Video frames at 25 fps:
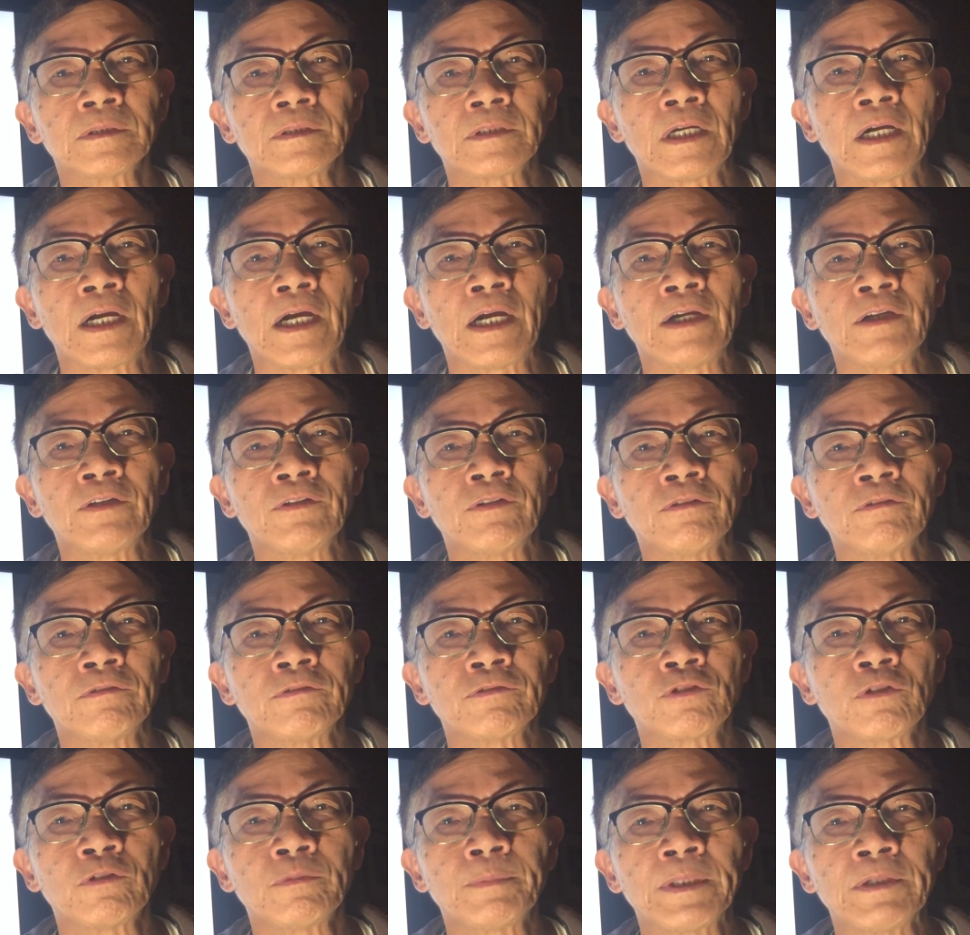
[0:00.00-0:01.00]
the
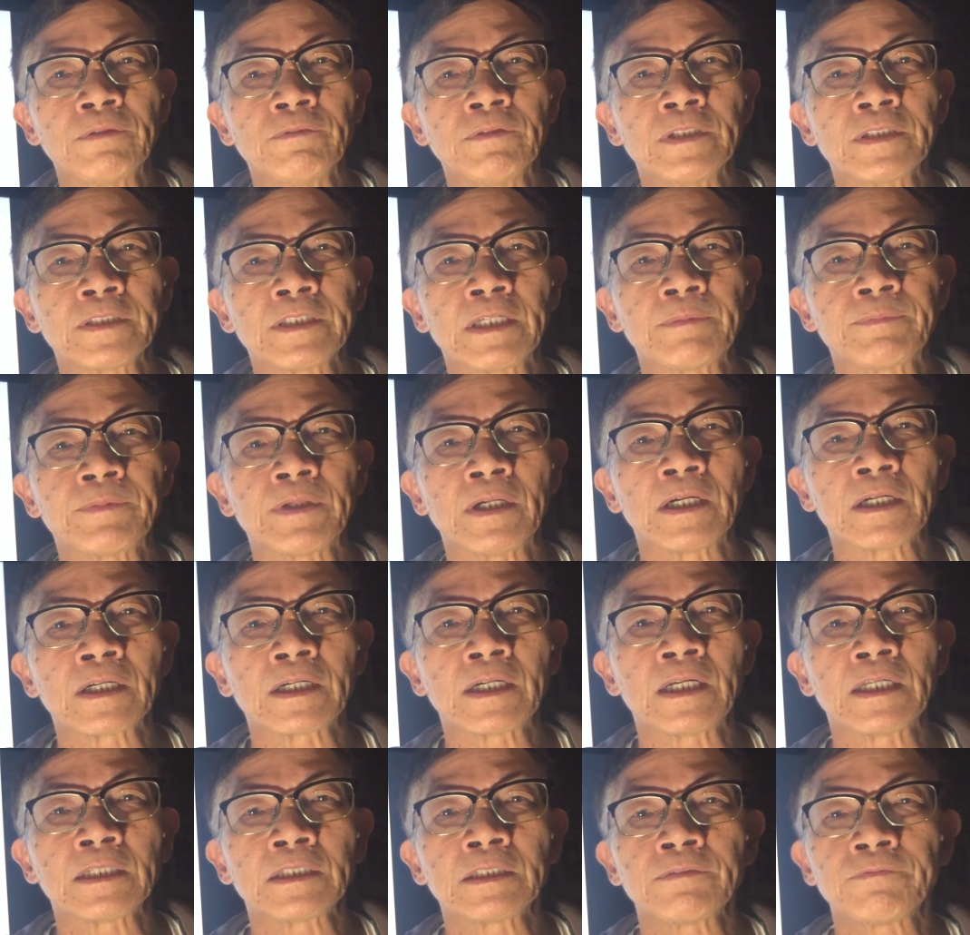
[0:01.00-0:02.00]
ionotropic receptors are
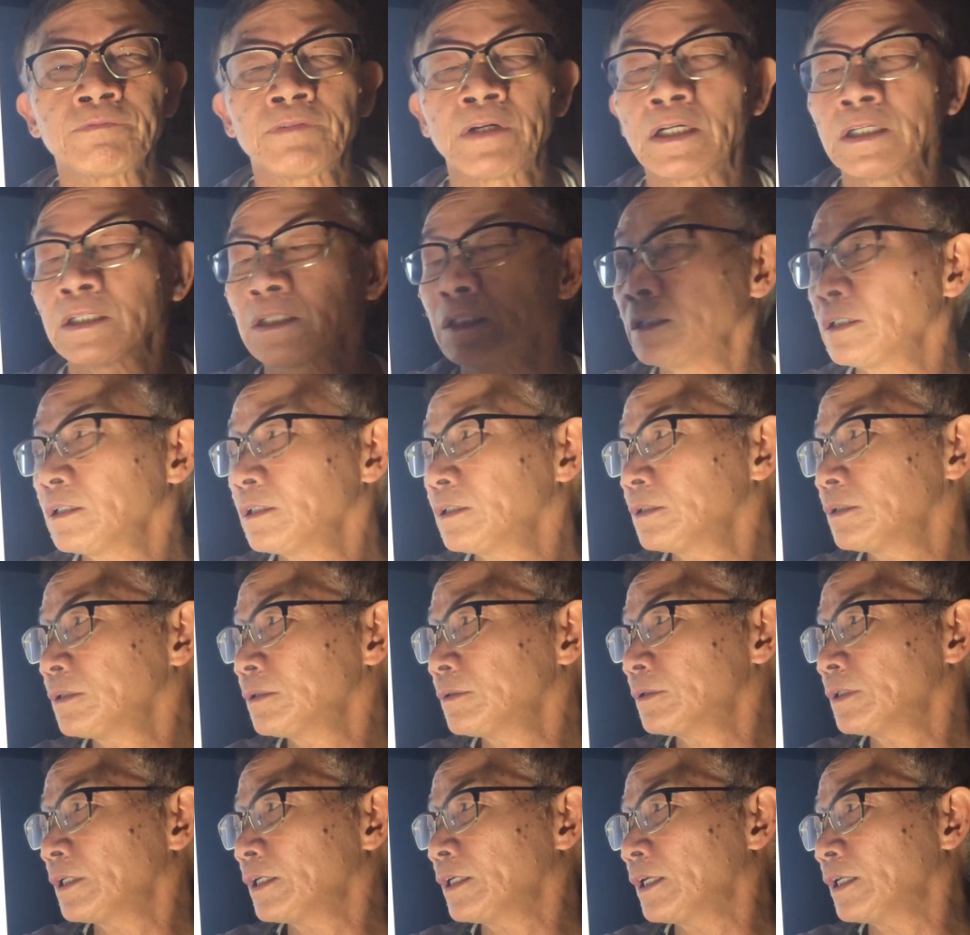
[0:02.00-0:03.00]
classified
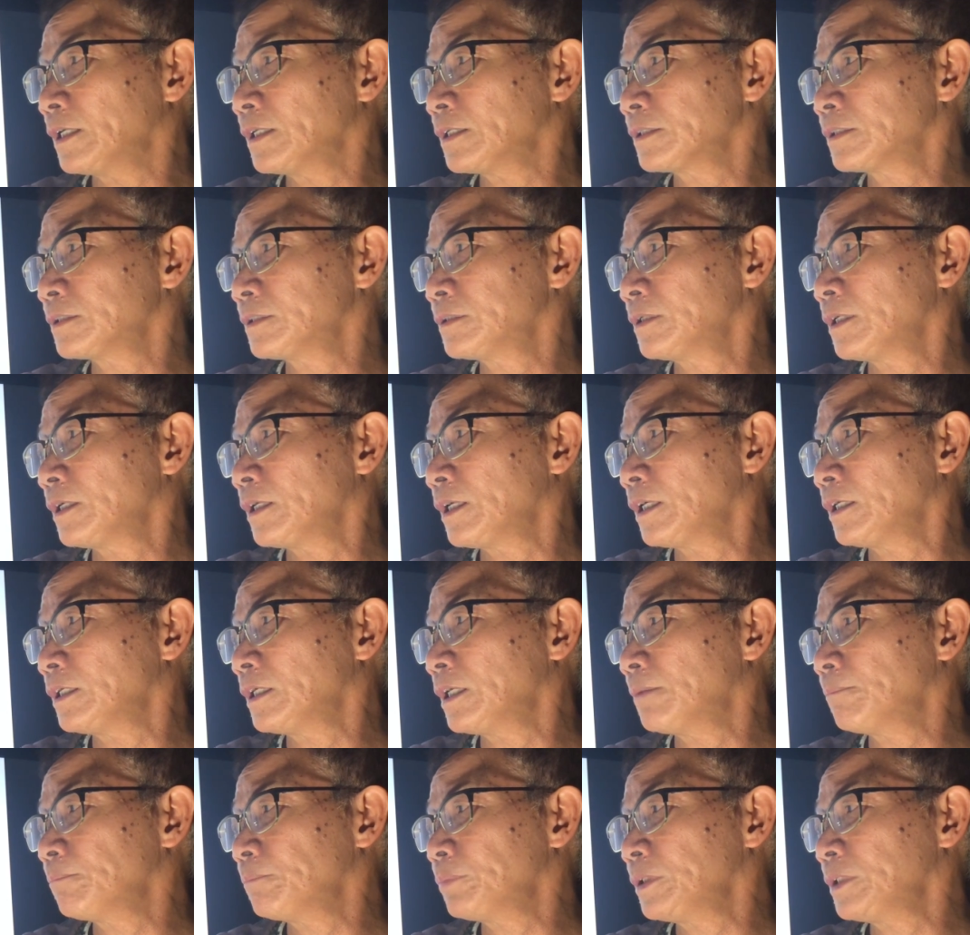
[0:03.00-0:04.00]
as
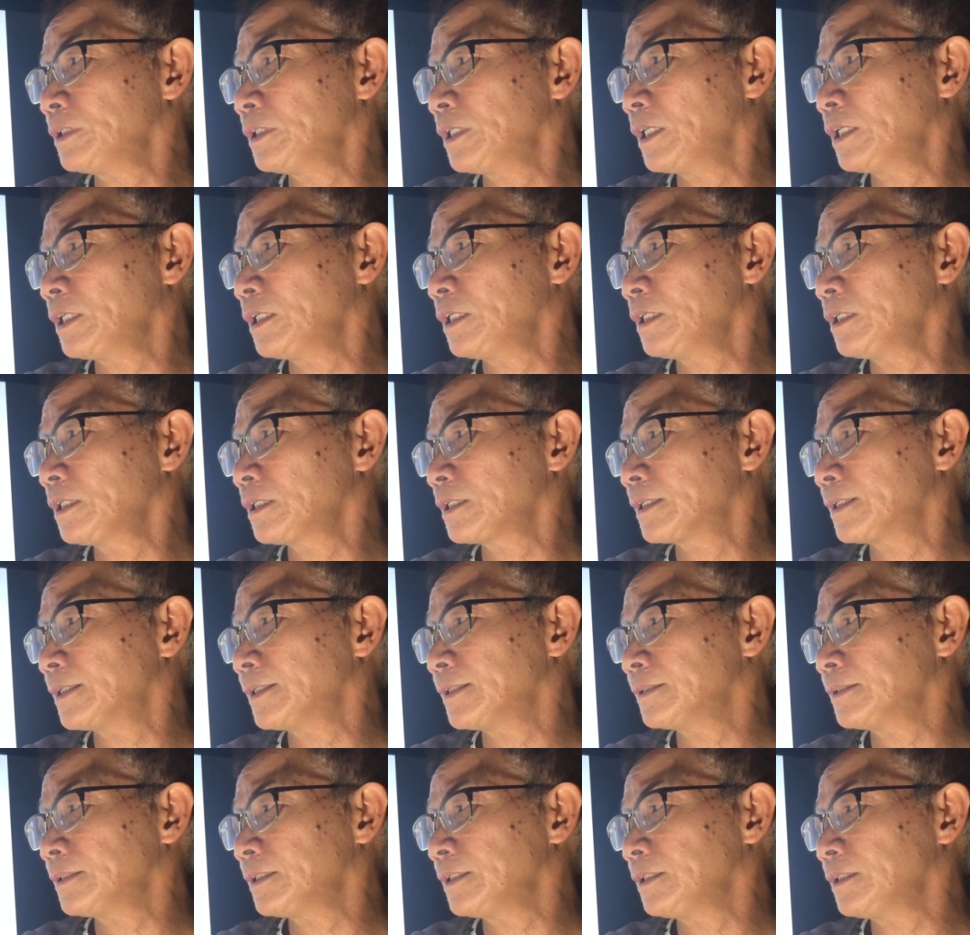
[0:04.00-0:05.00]
AMPA,
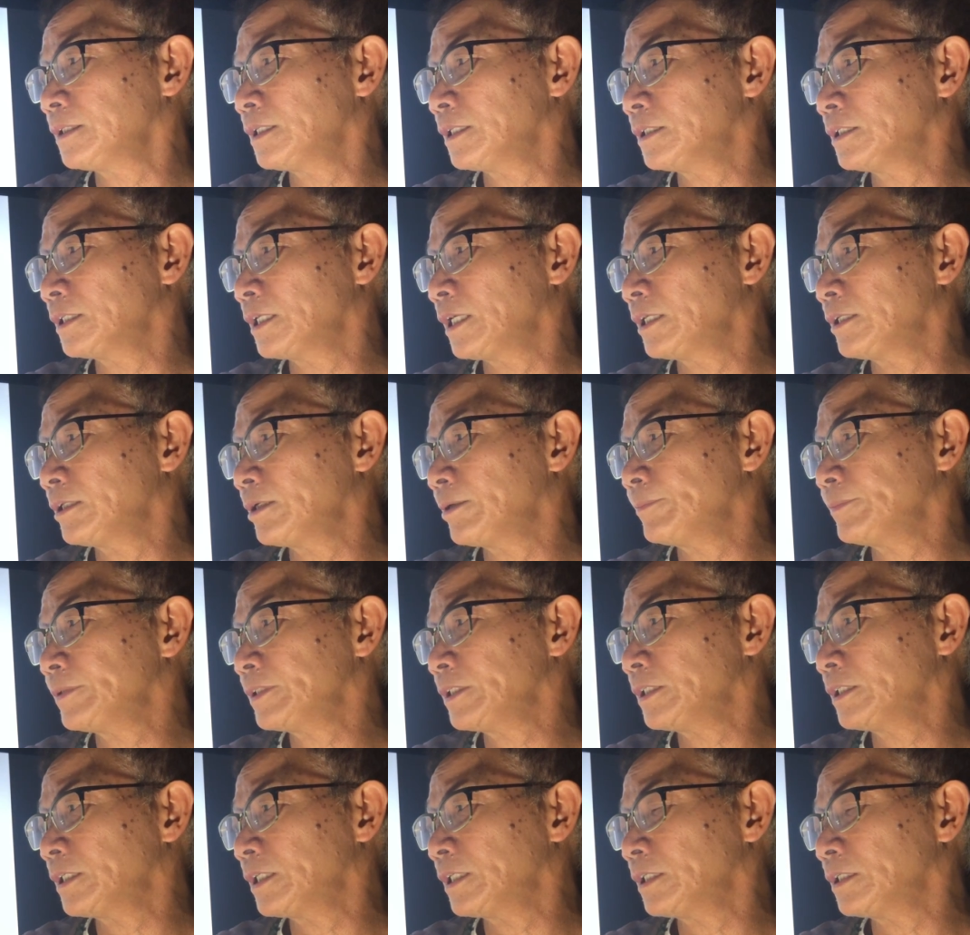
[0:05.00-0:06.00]
kinase, and
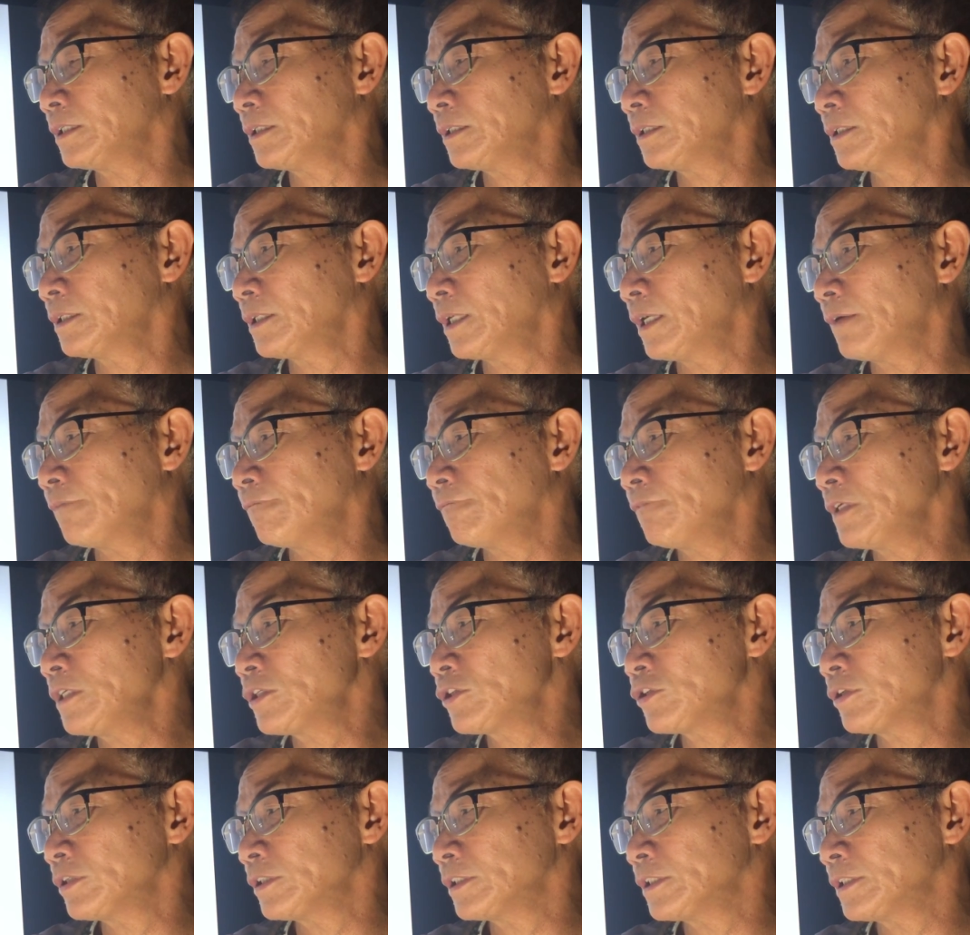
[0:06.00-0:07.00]
NMDA. And
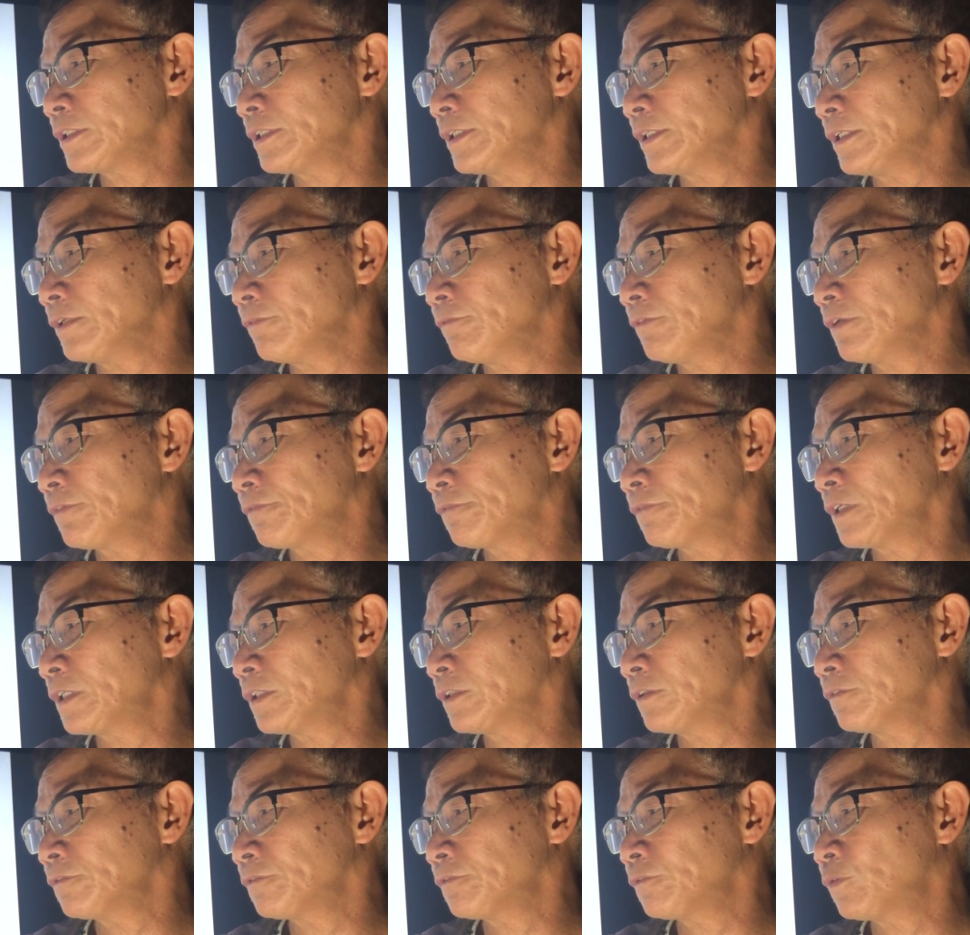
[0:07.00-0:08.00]
recently, we
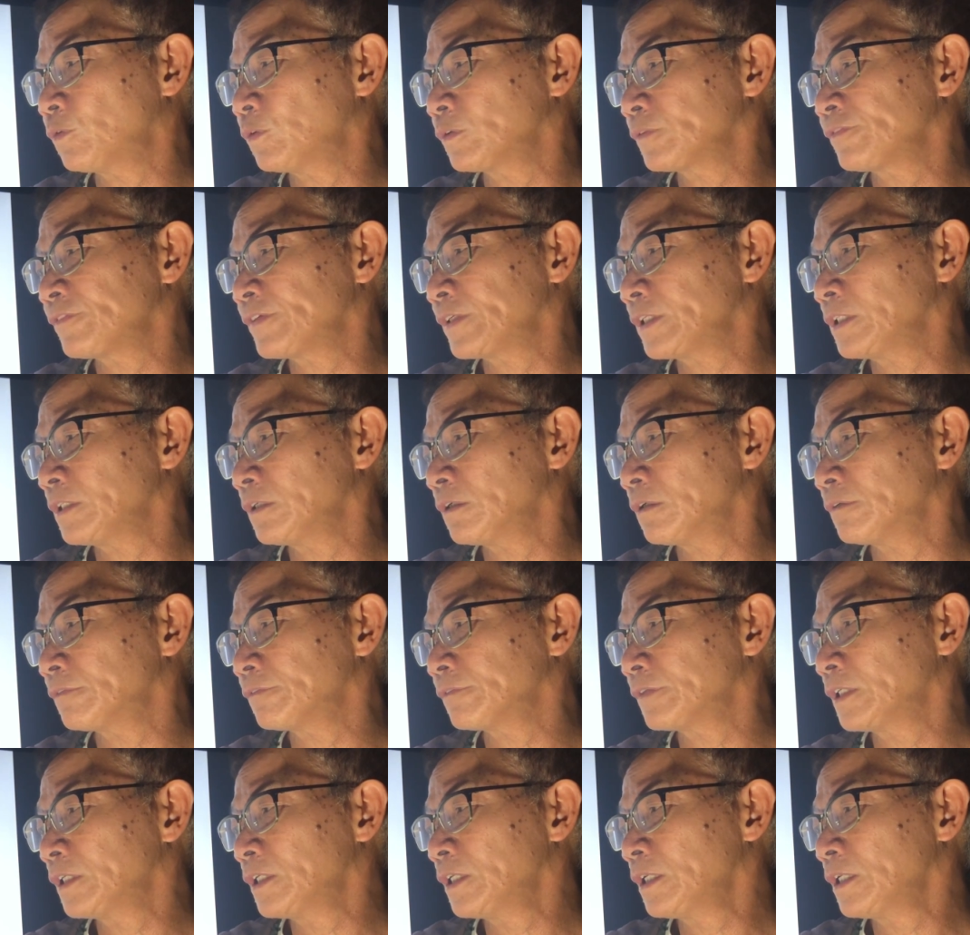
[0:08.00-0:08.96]
found a 4th type of